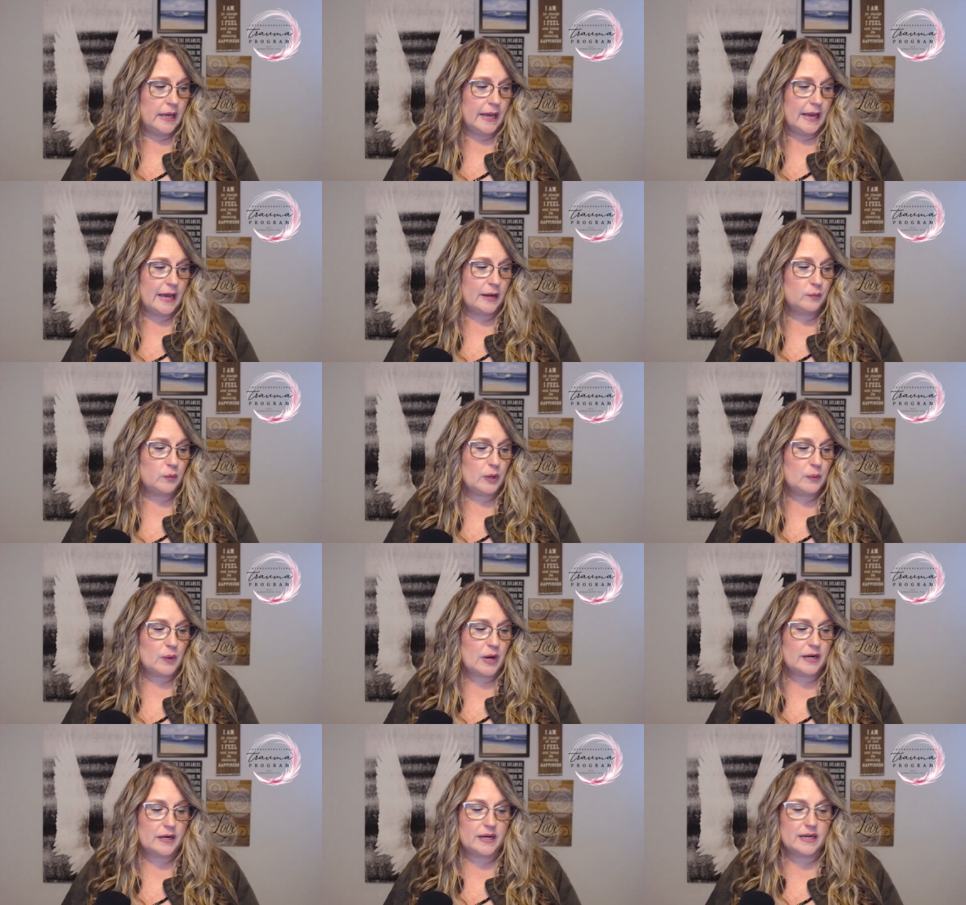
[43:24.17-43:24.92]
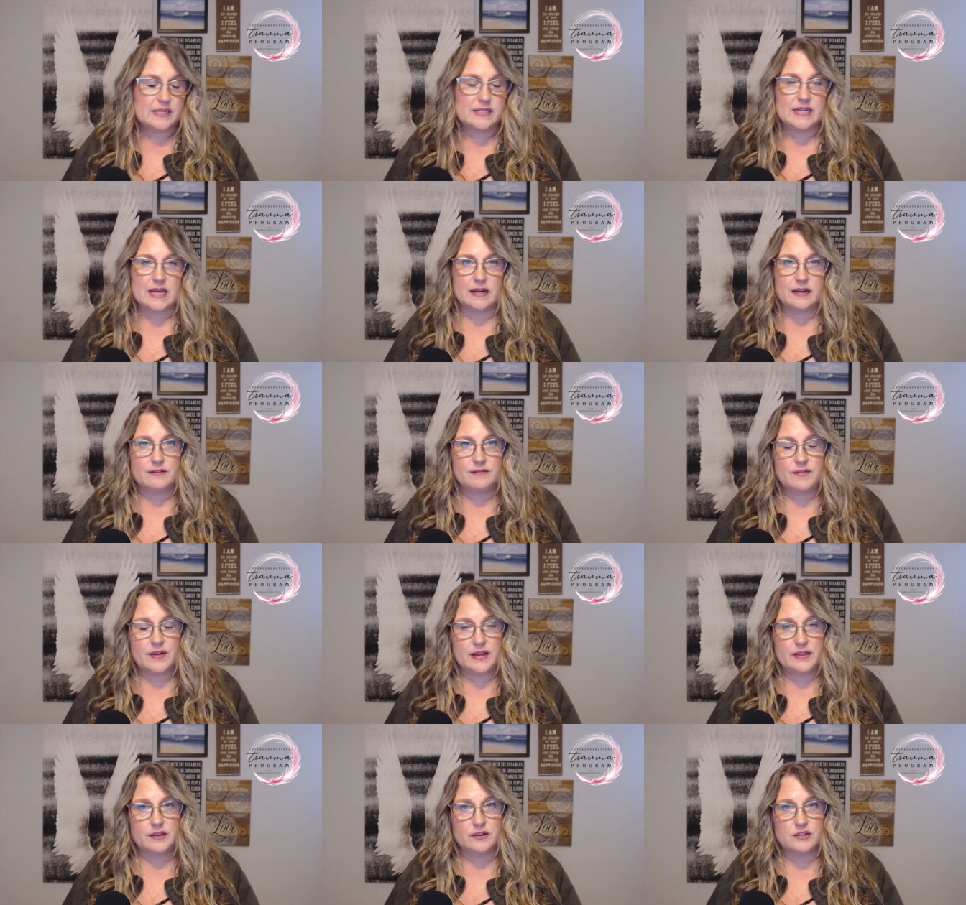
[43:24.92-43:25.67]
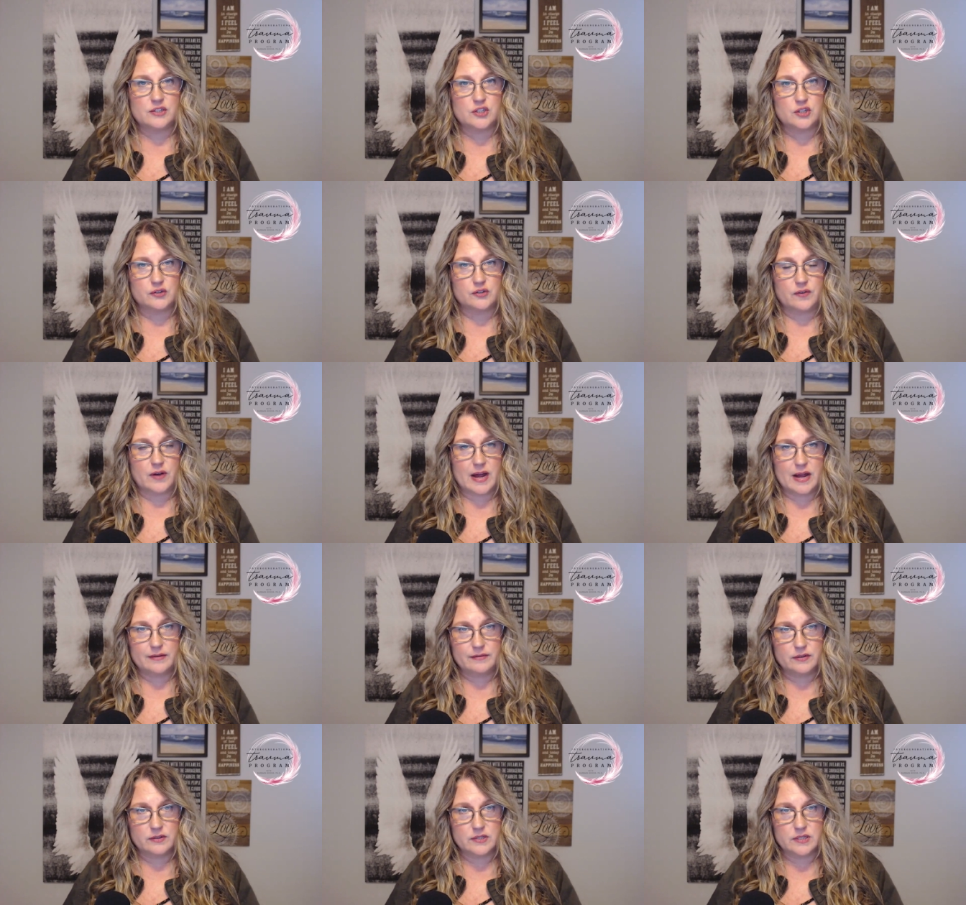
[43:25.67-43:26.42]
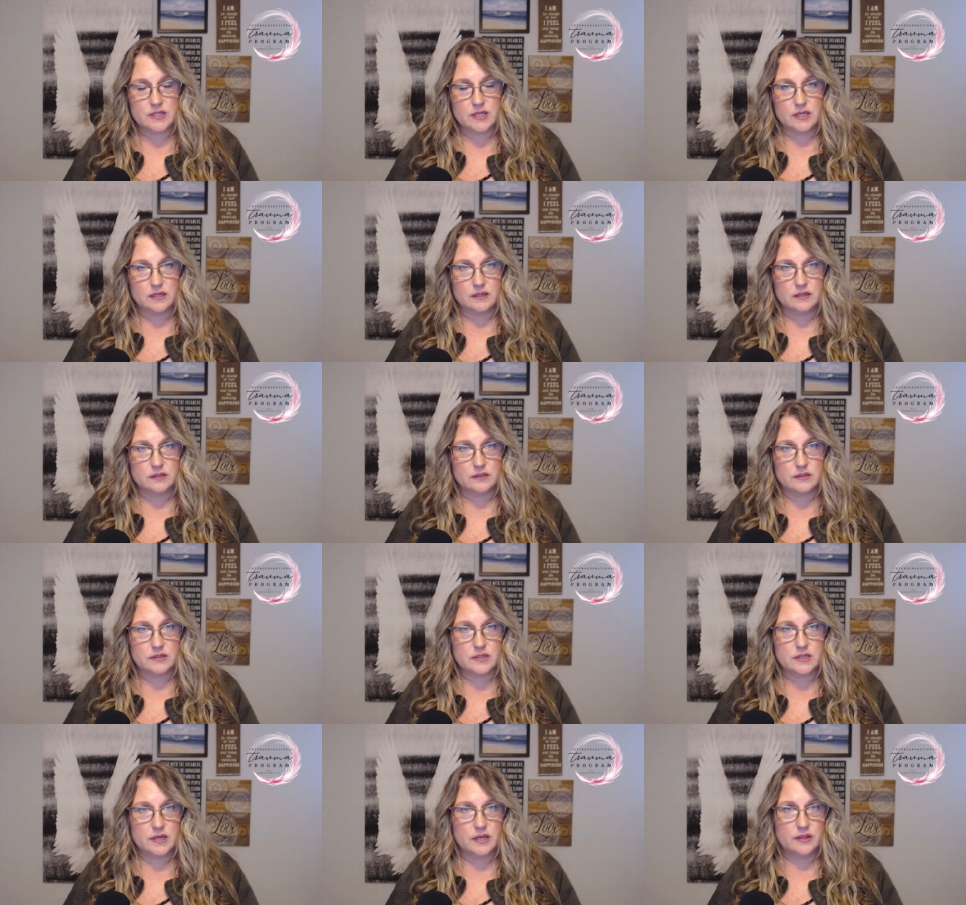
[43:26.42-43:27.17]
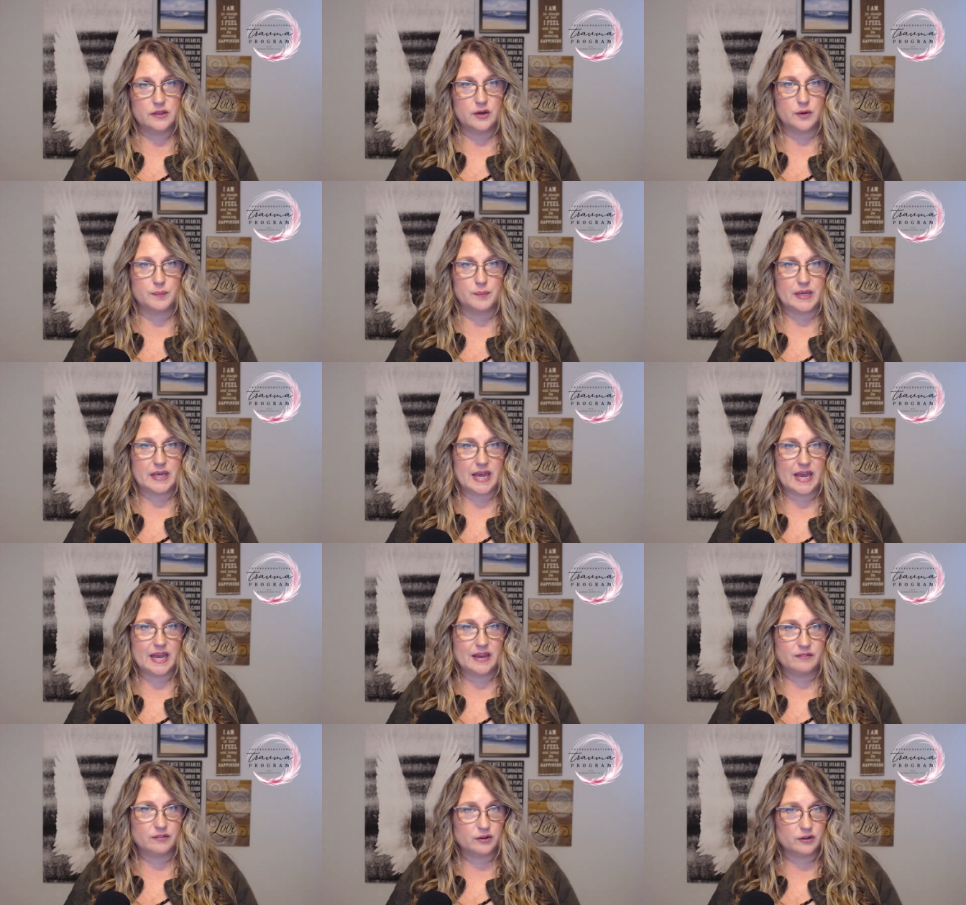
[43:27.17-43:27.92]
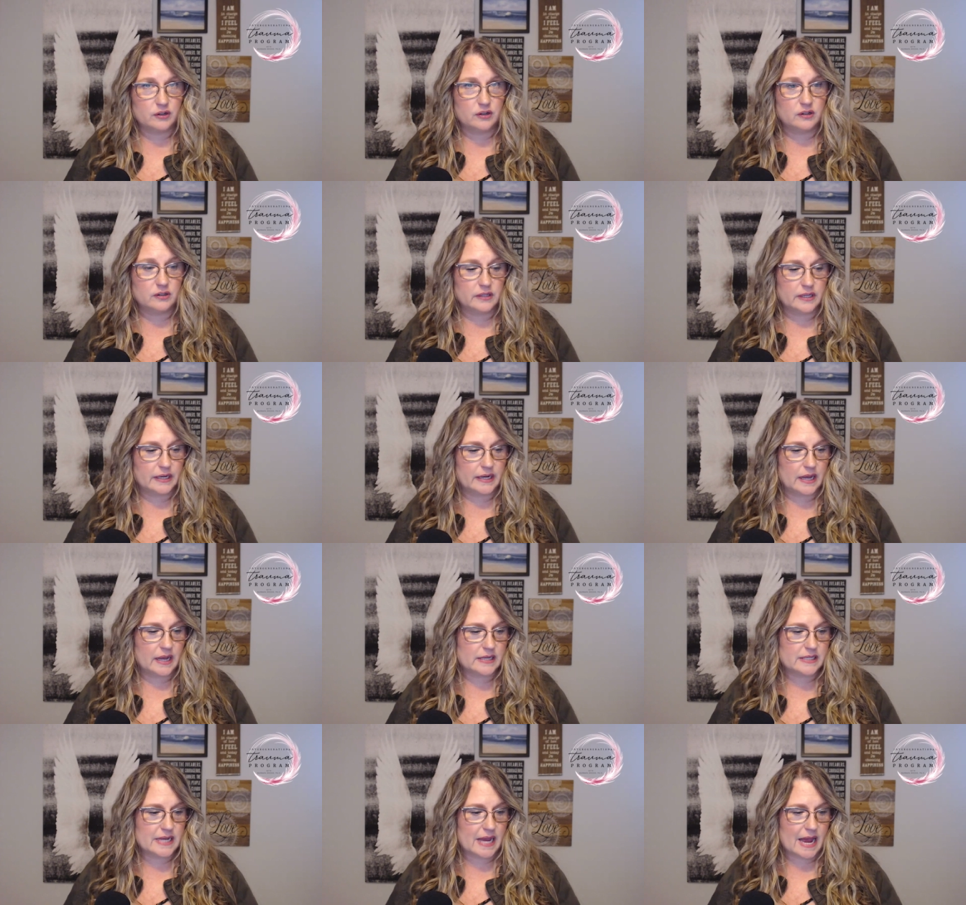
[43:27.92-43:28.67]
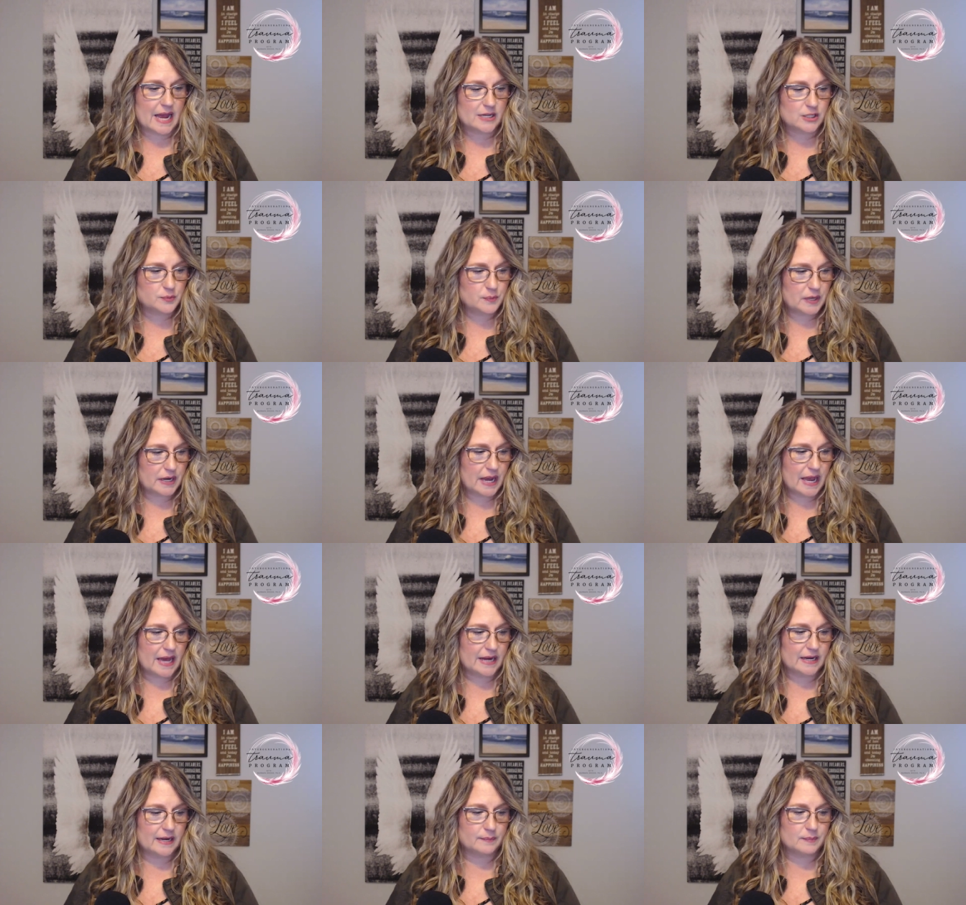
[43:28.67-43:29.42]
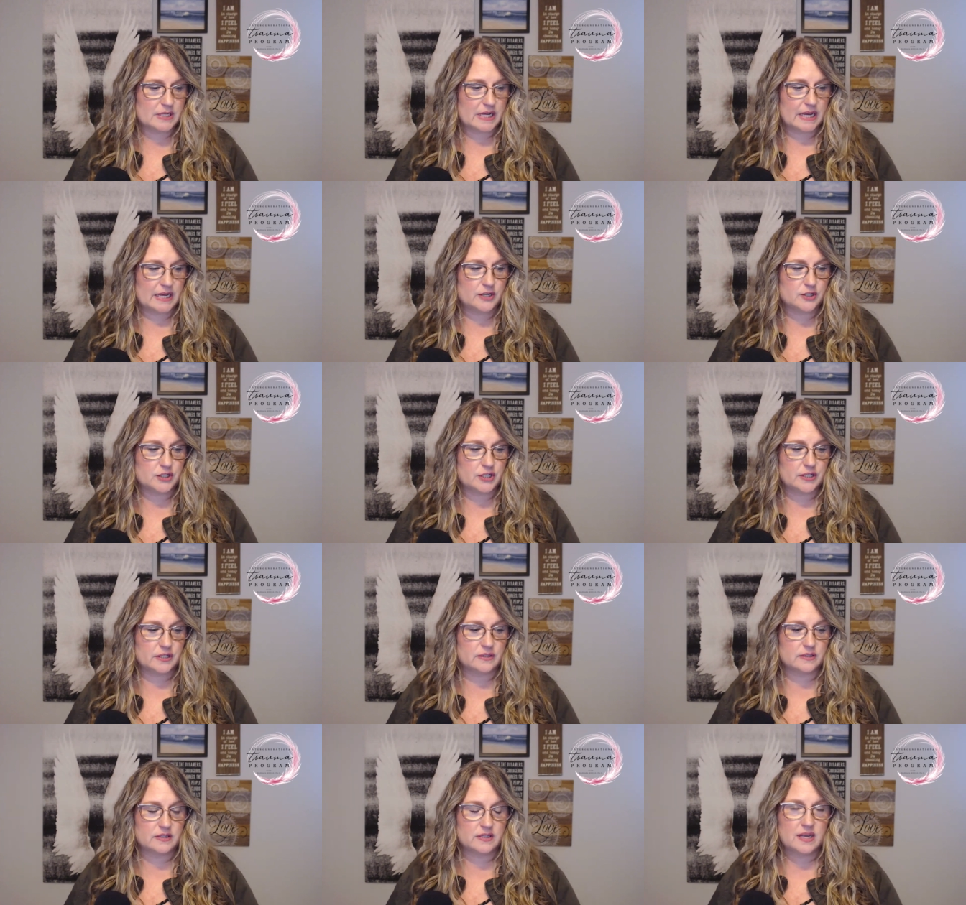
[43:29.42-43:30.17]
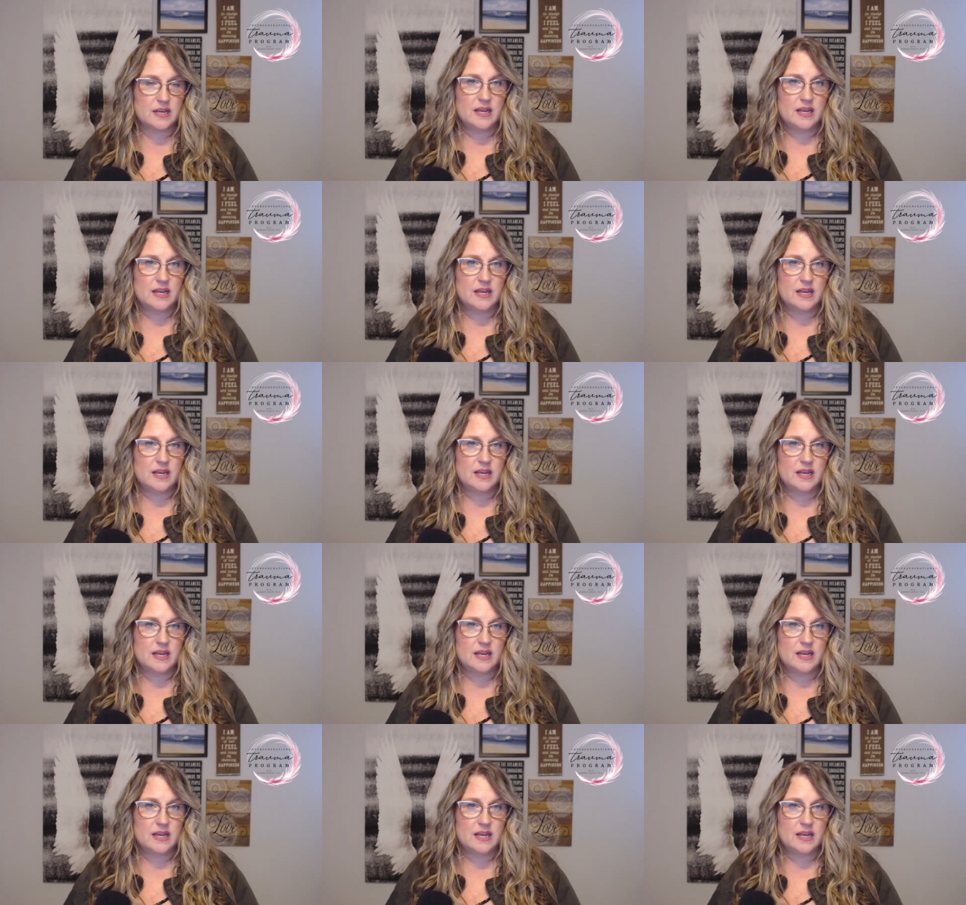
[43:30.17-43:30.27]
And we want to identify their survival skills, their behavioral and attachment adaptations.